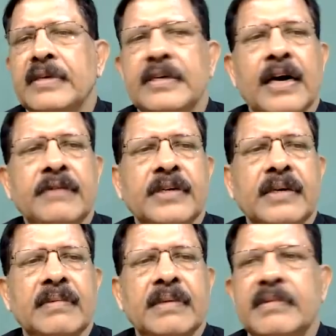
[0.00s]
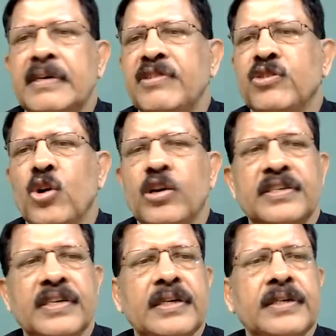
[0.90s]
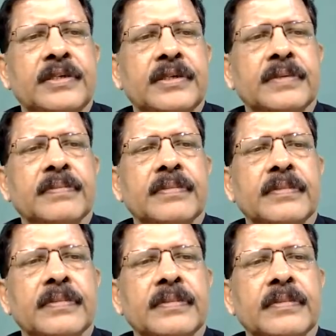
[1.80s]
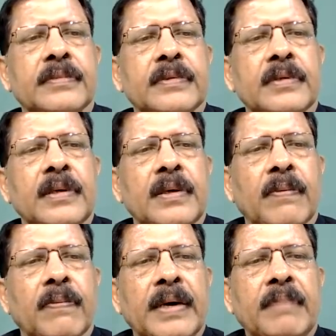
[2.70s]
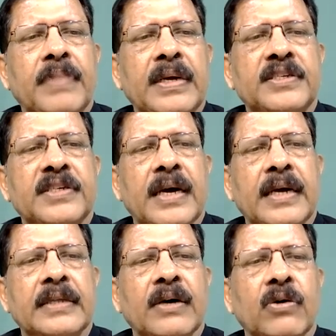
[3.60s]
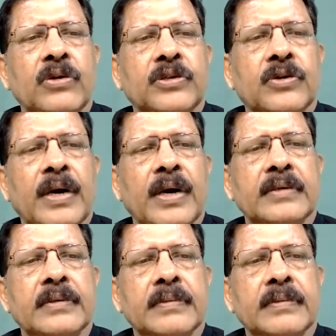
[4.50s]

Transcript: You have to remember which all results. 1 plus I the whole square